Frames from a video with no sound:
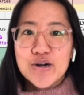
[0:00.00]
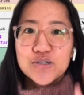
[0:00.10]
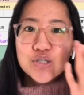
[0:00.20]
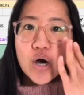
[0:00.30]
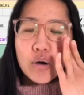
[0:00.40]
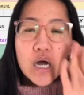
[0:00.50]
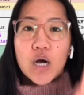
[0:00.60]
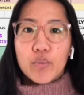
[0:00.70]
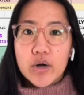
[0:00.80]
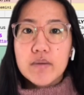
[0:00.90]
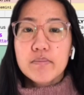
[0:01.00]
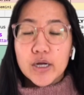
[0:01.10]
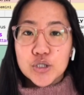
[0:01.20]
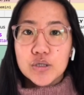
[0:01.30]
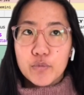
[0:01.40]
So we're
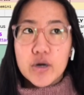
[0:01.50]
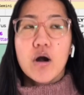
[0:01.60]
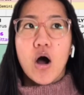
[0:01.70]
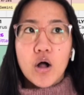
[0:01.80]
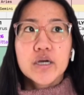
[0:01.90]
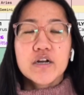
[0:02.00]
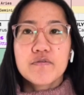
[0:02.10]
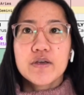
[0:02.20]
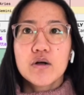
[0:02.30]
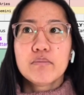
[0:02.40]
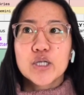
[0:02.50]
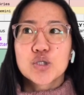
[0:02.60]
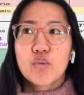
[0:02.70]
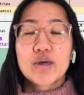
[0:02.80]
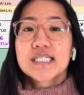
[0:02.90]
all going to feel much
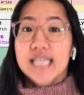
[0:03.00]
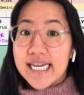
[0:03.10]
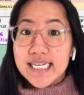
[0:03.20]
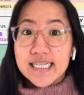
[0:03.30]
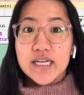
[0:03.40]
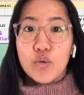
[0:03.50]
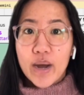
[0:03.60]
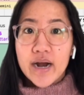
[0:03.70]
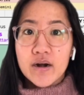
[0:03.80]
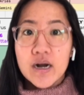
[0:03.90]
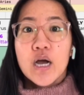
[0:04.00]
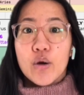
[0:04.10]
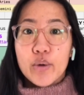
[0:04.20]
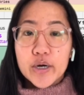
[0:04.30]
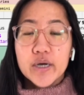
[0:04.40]
more psychically aware.
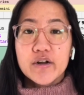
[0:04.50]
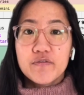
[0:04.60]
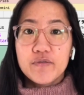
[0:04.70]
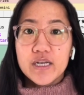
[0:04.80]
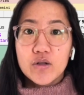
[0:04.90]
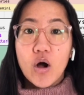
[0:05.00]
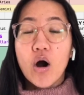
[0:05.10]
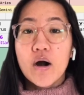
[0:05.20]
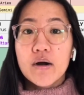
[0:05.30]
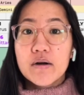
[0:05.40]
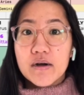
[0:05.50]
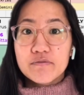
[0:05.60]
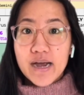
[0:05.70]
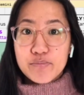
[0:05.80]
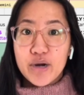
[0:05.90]
We're going to feel our
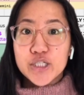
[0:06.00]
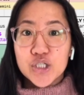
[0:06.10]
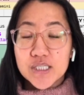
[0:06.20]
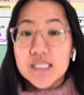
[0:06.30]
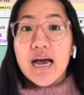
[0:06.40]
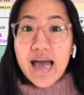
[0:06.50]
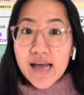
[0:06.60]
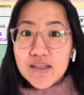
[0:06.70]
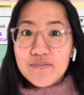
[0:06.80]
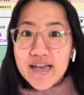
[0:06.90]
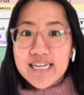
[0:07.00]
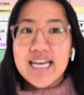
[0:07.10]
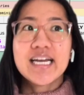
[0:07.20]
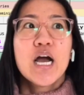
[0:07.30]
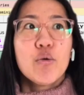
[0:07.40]
vibrations
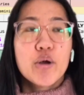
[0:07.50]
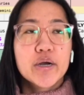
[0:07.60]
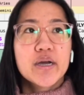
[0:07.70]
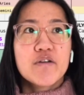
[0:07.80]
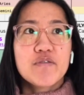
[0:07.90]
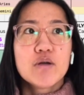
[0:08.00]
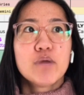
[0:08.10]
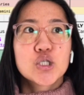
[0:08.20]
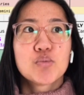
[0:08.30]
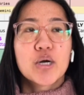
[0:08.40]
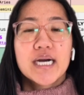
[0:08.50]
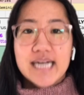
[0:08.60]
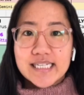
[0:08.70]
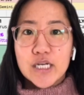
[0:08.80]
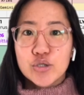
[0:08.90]
elevating. We're going to feel much more
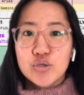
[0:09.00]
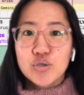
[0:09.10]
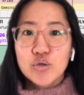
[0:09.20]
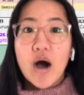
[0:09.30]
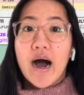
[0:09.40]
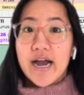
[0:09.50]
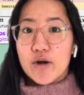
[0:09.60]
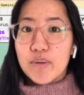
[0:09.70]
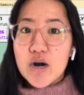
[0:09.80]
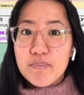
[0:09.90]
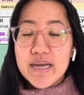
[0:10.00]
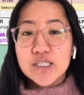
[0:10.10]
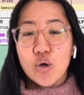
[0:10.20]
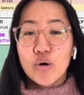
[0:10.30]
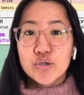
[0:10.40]
connected to a higher purpose
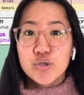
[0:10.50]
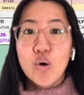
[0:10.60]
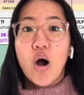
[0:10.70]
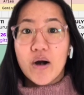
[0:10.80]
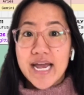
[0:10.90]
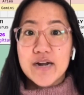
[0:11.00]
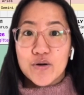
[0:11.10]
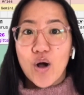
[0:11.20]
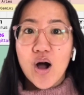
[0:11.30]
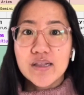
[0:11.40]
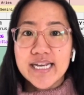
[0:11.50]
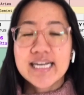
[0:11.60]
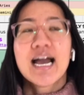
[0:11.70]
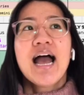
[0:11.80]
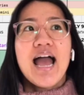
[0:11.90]
or to our inner calling.
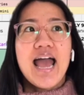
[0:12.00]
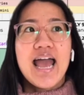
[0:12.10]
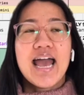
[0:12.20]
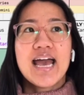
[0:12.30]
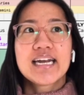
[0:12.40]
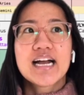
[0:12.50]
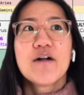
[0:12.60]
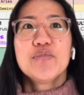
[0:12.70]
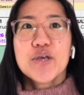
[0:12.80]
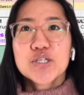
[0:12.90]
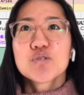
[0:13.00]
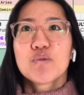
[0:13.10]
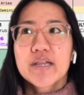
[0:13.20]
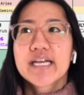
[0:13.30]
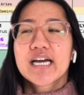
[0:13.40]
And this is
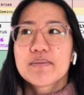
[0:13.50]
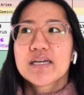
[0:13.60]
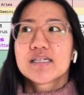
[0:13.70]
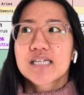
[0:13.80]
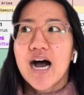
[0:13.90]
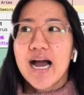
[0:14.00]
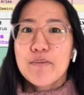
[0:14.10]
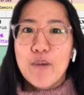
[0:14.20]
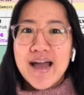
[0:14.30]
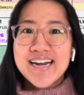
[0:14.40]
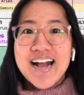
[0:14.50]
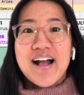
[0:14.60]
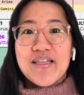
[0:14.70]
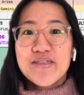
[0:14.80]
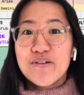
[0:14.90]
really going to be a time when
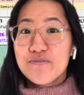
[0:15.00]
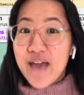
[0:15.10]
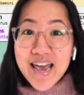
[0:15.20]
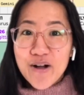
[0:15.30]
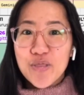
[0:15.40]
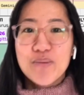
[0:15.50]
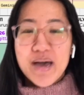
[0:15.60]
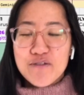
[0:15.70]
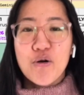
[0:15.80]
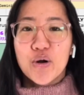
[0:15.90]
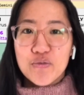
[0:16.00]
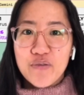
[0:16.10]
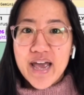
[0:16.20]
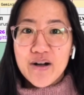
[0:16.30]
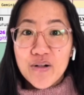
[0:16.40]
the veil, the metaphorical
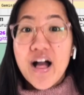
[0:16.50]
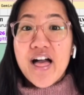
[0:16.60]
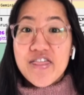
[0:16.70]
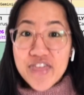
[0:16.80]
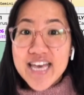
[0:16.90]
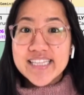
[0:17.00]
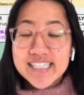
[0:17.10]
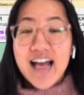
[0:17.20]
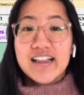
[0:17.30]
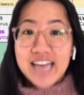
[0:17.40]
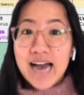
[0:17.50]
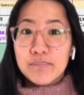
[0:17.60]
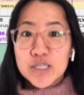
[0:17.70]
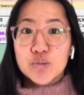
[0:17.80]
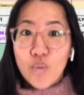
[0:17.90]
veil, thins that
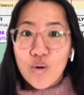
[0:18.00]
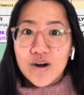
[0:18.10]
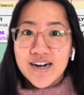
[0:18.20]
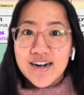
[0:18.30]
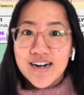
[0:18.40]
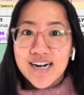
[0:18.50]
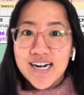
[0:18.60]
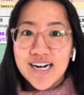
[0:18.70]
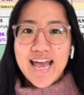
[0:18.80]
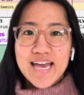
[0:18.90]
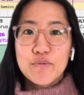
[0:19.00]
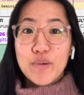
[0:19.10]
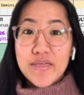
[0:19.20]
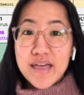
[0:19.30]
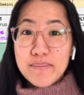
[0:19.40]
much more. And
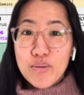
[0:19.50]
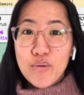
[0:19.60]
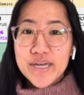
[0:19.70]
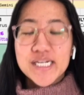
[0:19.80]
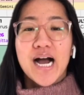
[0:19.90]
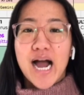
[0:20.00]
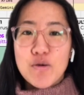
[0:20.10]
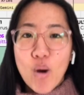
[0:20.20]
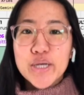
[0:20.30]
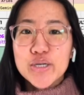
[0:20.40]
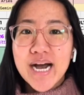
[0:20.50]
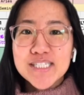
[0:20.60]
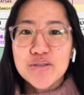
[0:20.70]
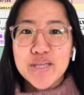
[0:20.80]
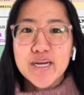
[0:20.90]
with that point, I want you guys to
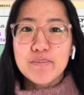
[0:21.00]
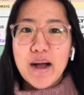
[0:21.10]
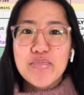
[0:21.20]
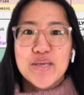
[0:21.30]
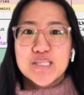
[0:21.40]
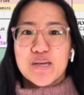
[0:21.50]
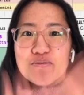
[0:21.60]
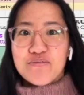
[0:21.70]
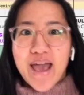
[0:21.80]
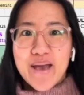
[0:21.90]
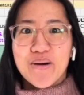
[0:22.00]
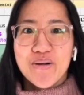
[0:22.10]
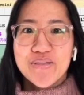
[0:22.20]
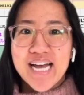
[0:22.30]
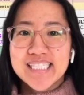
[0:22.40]
think about this veil
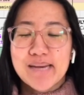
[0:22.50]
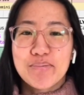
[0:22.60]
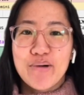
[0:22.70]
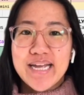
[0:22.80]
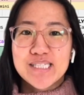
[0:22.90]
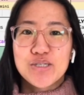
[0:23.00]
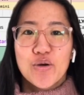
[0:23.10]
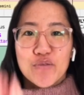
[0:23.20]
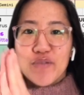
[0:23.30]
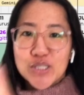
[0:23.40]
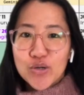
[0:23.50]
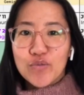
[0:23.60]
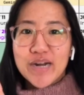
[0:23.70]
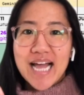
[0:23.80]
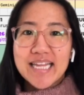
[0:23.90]
that separates, the physical
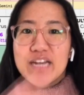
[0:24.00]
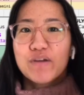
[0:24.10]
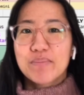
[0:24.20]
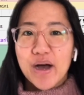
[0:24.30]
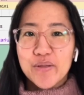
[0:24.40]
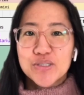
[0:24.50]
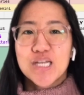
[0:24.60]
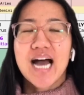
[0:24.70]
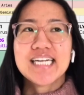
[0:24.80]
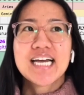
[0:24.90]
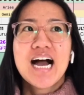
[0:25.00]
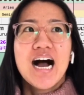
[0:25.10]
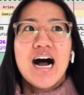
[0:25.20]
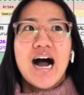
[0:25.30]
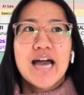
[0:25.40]
reality from the other side.
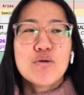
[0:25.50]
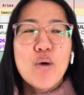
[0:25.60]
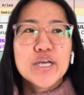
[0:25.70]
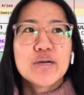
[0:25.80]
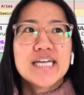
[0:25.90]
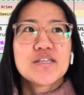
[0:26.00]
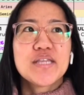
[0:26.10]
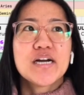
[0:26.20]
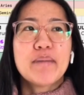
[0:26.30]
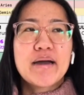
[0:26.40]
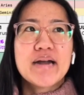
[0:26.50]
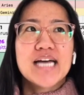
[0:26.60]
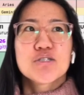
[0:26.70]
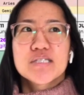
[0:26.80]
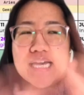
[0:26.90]
I don't want you guys to think about it as
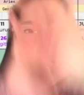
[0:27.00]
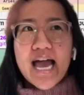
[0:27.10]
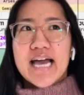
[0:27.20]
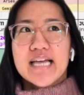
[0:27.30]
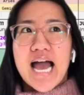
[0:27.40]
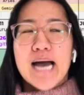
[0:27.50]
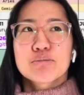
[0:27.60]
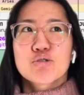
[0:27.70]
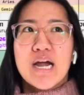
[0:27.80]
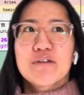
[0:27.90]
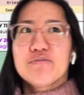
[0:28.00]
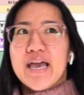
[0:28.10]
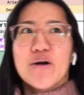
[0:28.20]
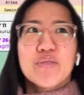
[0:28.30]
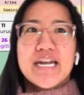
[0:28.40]
this like abstract
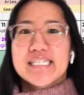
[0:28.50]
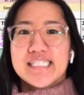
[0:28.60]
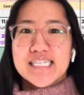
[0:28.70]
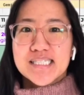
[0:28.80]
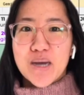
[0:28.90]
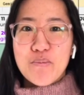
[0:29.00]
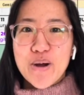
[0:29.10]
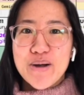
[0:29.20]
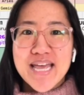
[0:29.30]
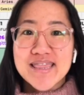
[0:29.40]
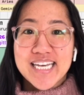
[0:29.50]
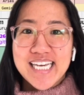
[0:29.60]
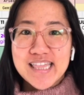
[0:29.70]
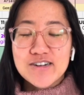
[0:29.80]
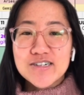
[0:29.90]
veil that exists somewhere in the
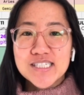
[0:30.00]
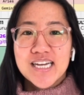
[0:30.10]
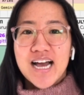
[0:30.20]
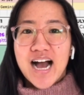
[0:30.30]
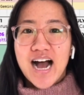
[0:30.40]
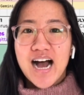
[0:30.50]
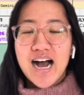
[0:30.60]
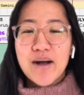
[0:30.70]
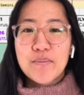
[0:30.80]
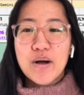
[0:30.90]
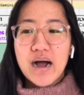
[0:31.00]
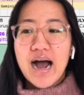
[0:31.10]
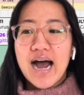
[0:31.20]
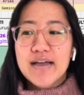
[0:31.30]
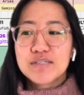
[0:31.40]
ethers.
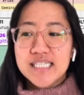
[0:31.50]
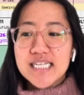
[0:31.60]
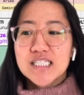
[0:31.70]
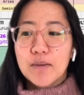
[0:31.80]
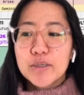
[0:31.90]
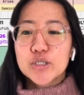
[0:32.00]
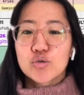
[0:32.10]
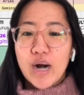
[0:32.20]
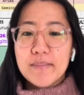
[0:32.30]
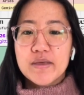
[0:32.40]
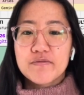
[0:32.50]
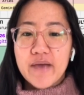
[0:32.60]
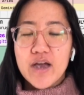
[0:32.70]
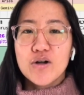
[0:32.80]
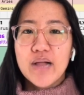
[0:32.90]
I've seen someone describe the
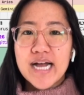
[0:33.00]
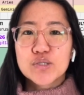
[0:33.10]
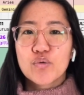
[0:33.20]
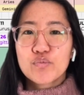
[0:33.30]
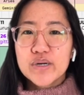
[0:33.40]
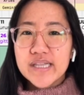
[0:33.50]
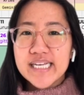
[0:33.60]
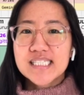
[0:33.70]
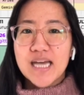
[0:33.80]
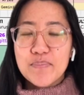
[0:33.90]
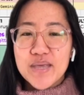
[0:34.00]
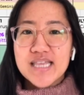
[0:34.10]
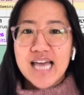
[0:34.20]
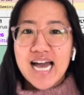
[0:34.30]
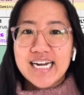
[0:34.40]
veil as really something
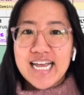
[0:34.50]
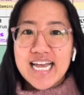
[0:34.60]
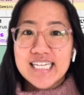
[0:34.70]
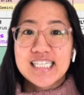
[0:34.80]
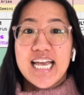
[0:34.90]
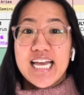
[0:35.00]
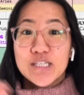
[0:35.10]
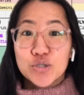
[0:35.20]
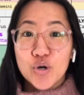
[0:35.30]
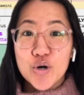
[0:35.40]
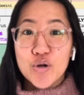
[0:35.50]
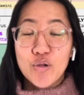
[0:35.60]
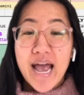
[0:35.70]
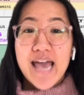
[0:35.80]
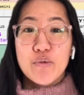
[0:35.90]
that is internal
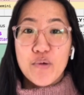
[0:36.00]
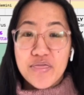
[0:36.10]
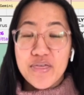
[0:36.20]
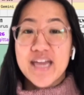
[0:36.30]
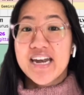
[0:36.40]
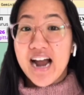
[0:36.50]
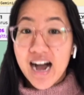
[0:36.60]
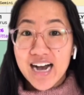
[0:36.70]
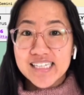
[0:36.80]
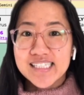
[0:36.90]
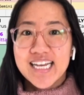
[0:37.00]
and within us.